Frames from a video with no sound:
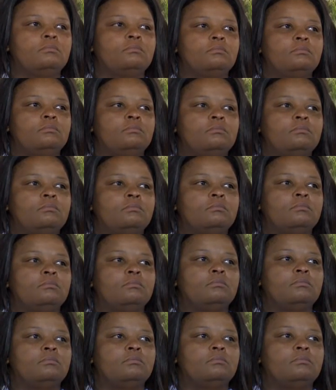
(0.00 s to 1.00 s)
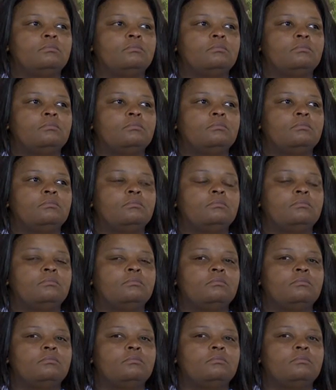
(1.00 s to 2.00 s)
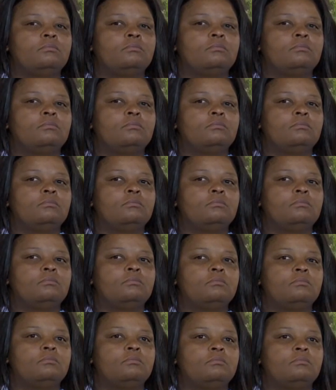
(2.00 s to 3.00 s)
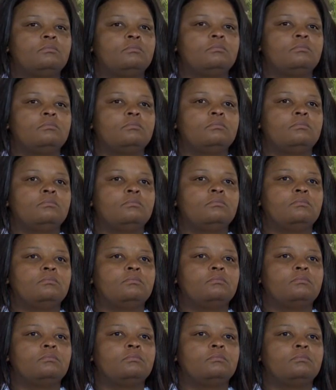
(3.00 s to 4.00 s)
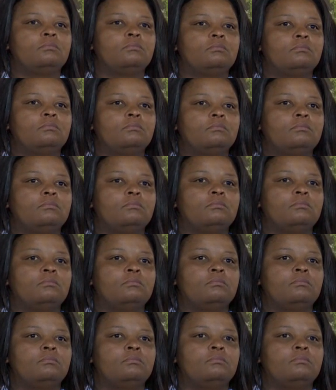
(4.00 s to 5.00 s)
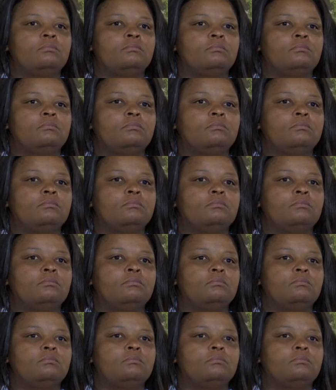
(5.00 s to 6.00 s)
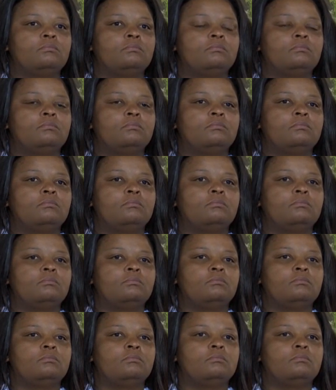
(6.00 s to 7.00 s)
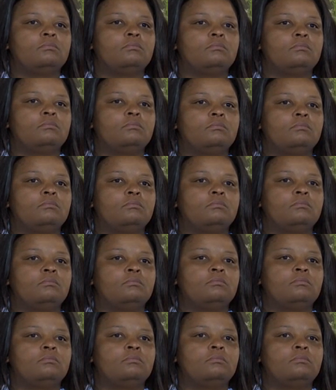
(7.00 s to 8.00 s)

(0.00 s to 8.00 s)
(silent)